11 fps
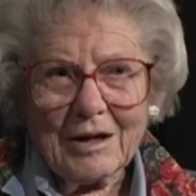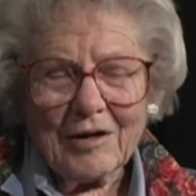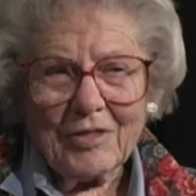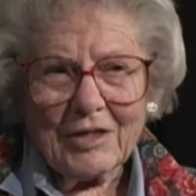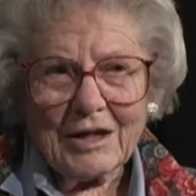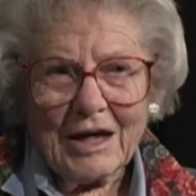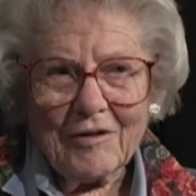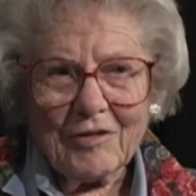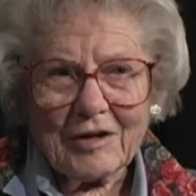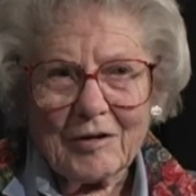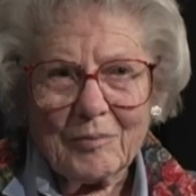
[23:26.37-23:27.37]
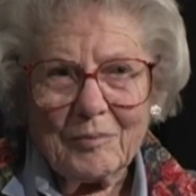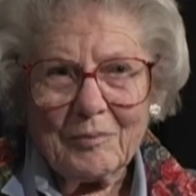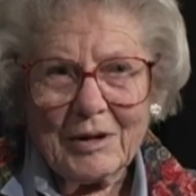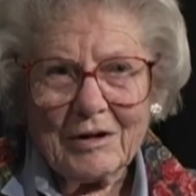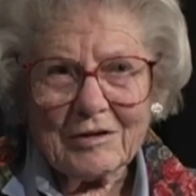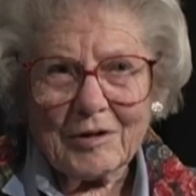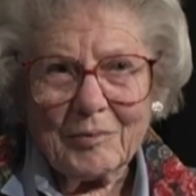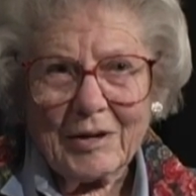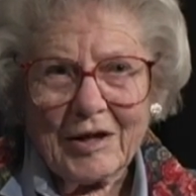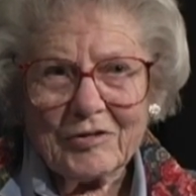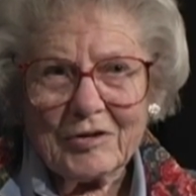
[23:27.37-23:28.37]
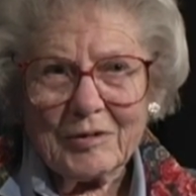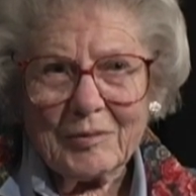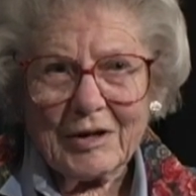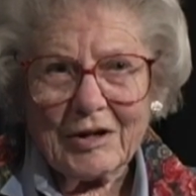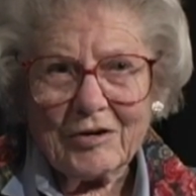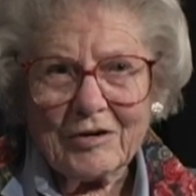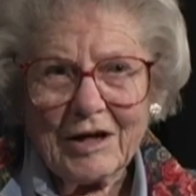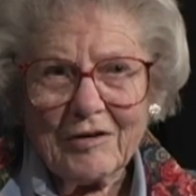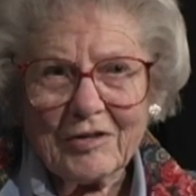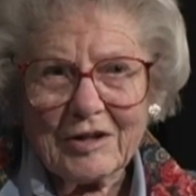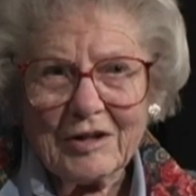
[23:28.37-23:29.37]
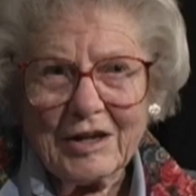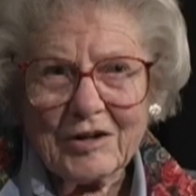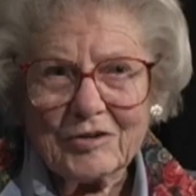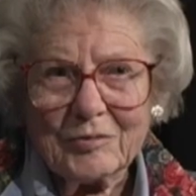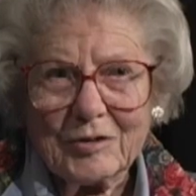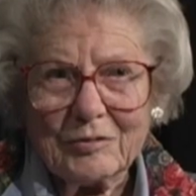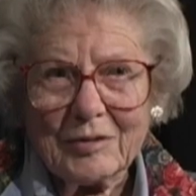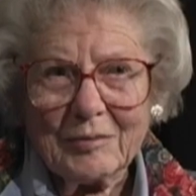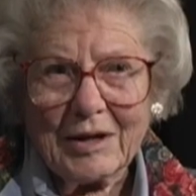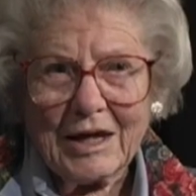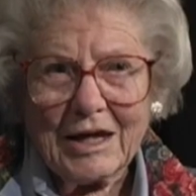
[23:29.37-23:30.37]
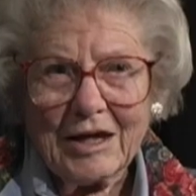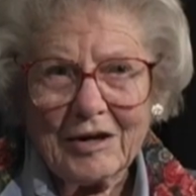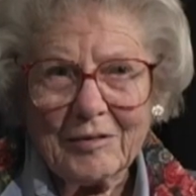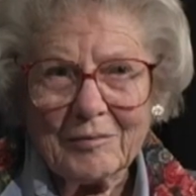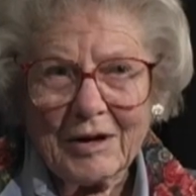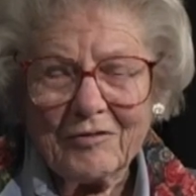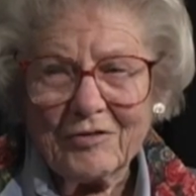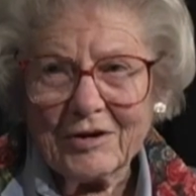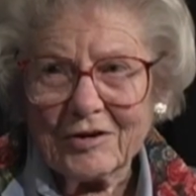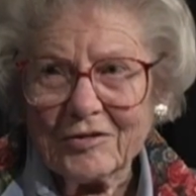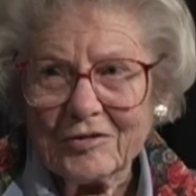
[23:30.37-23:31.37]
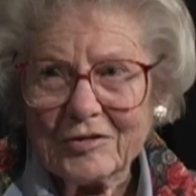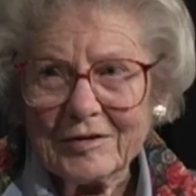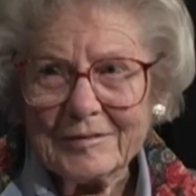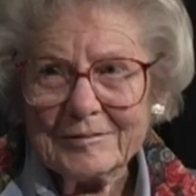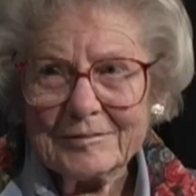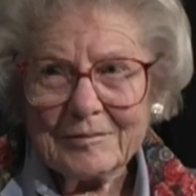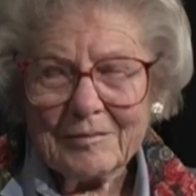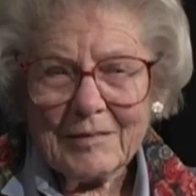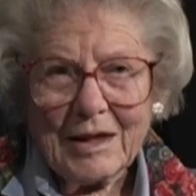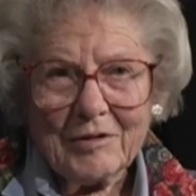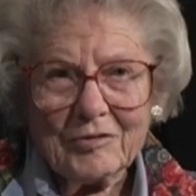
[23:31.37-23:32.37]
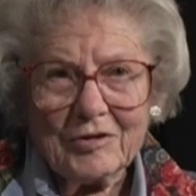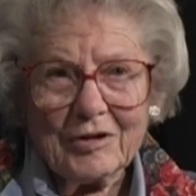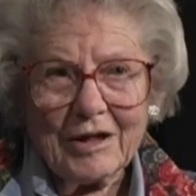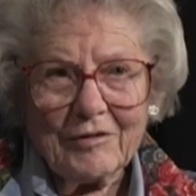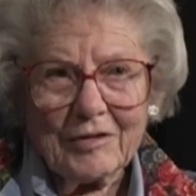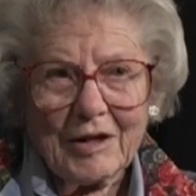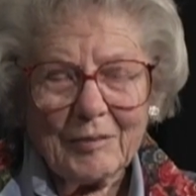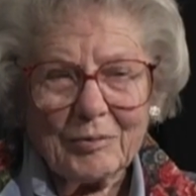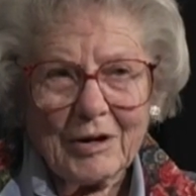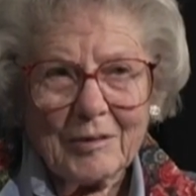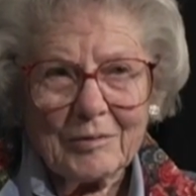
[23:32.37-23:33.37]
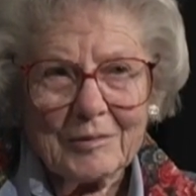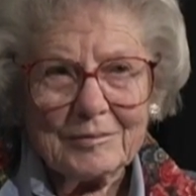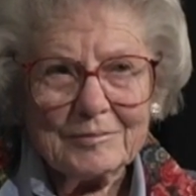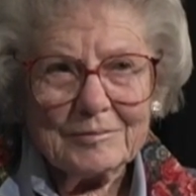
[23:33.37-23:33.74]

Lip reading: think I have the mental capacity, but I don't have the connection between my head and my fingers. Still having that problem.